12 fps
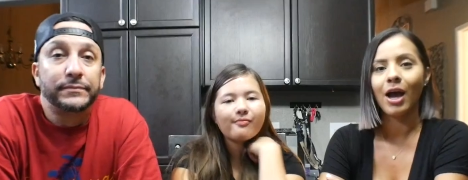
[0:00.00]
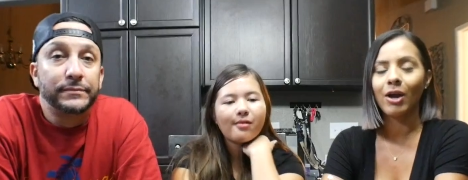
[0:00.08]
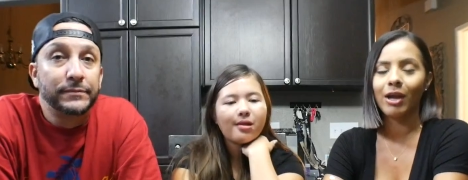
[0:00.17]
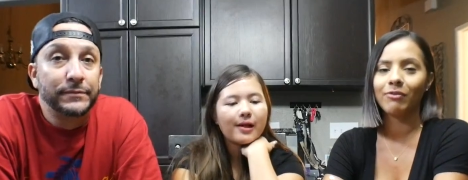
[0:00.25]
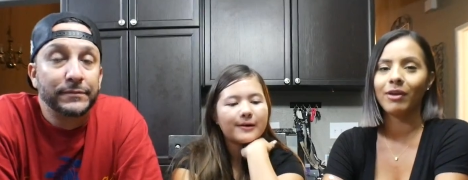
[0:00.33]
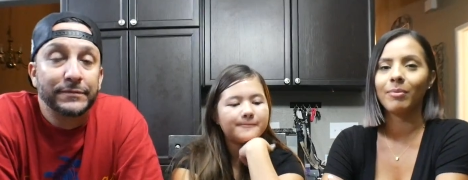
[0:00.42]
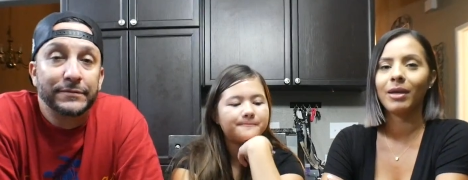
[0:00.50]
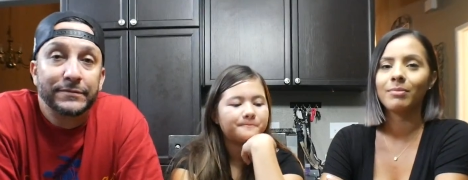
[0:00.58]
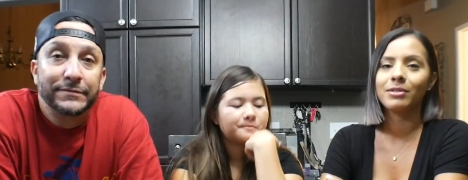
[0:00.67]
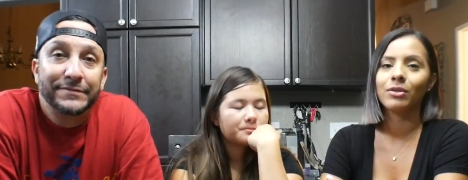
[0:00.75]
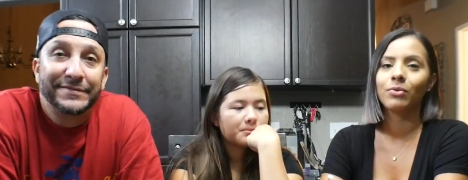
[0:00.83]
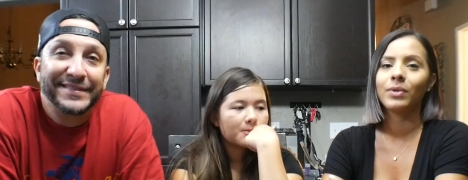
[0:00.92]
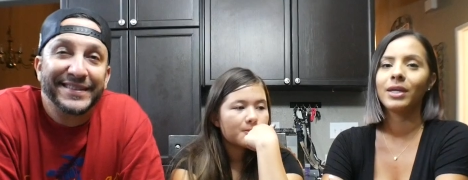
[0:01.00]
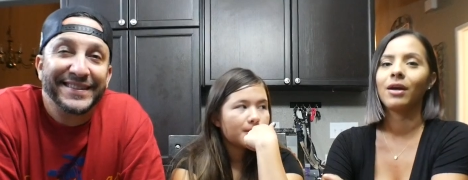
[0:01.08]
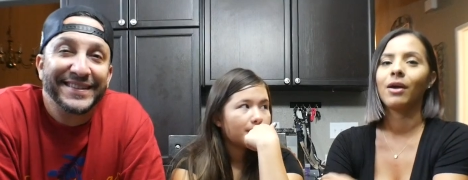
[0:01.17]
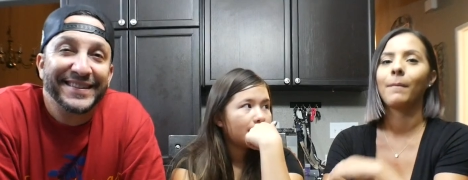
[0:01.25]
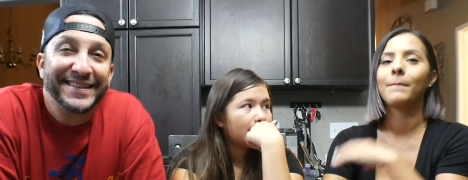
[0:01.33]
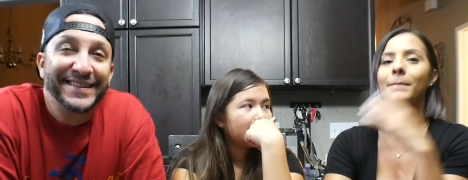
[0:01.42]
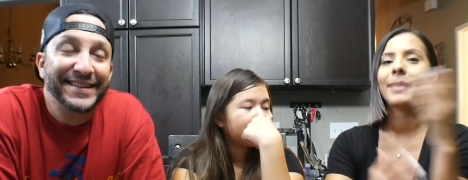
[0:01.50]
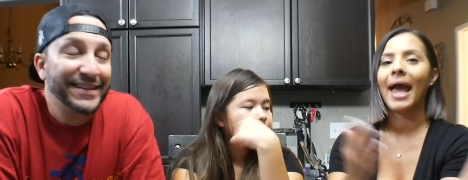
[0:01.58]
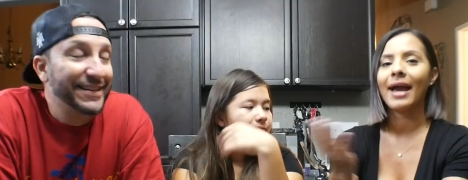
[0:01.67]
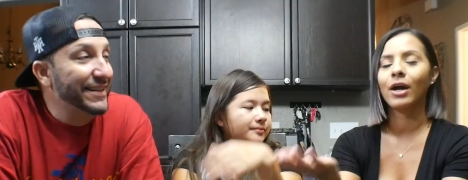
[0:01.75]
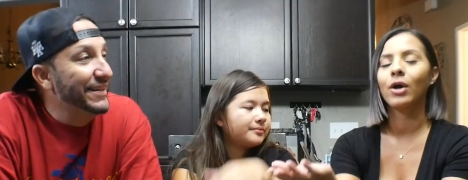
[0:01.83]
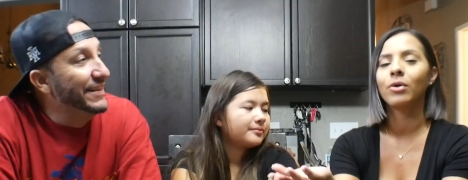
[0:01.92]
Speaker 1: All right, fam bam, so we are
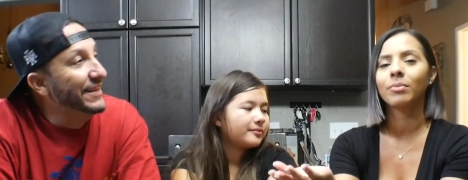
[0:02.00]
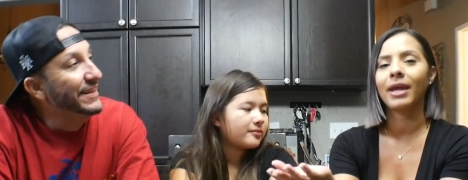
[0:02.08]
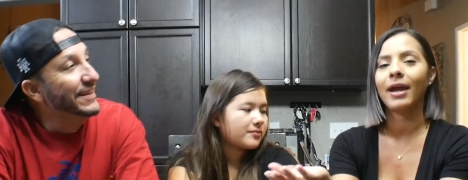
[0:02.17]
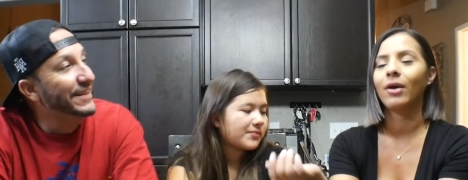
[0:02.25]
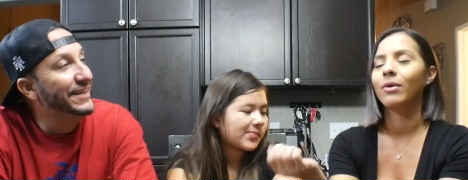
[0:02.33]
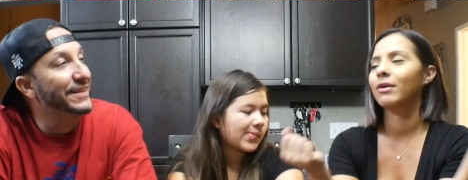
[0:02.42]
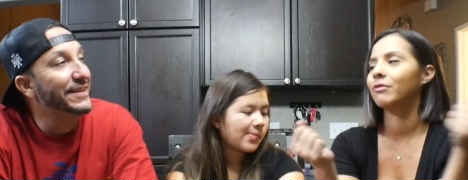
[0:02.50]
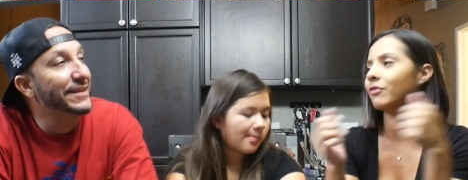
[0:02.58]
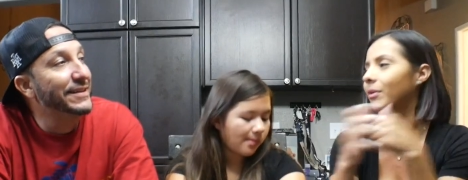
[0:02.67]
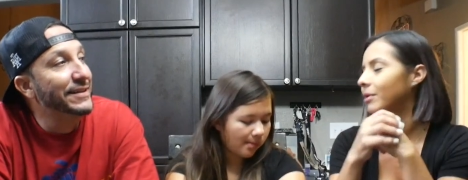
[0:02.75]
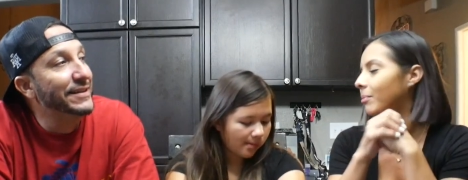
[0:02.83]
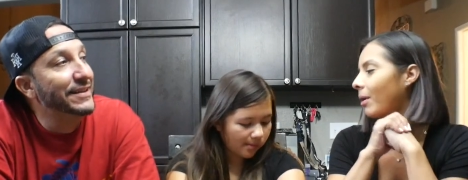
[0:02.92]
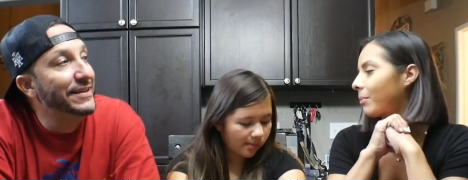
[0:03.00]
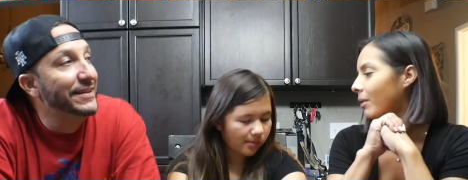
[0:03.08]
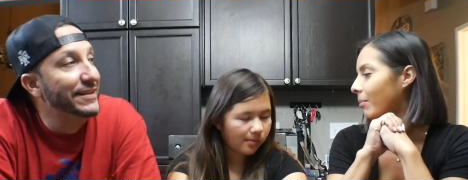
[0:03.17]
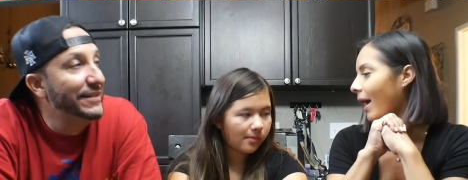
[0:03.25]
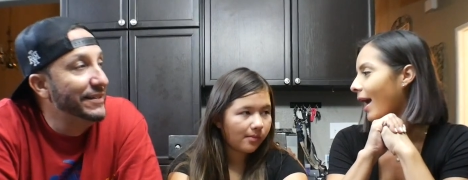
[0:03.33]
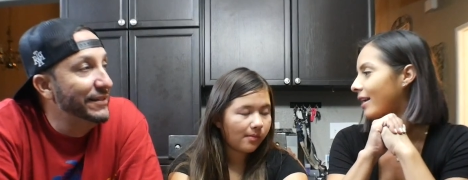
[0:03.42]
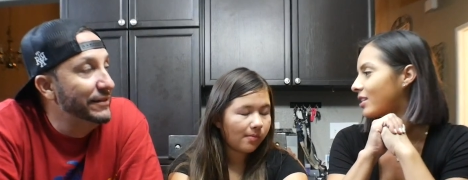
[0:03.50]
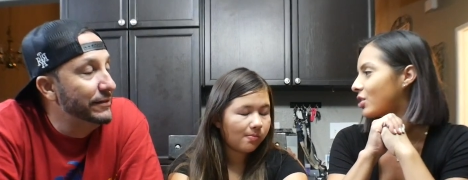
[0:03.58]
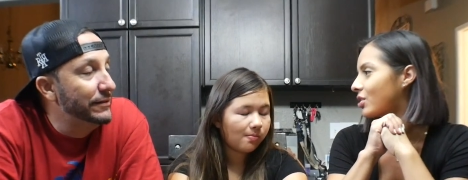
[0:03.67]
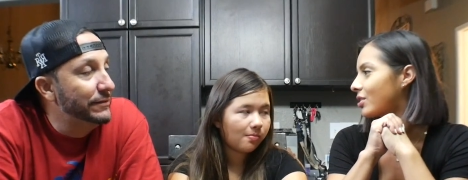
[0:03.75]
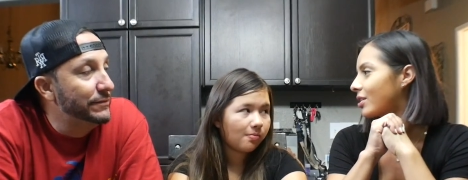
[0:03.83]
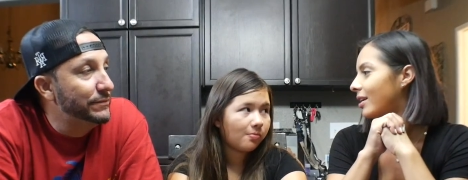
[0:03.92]
back home now from the pumpkin
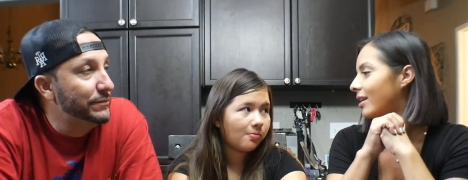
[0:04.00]
patch.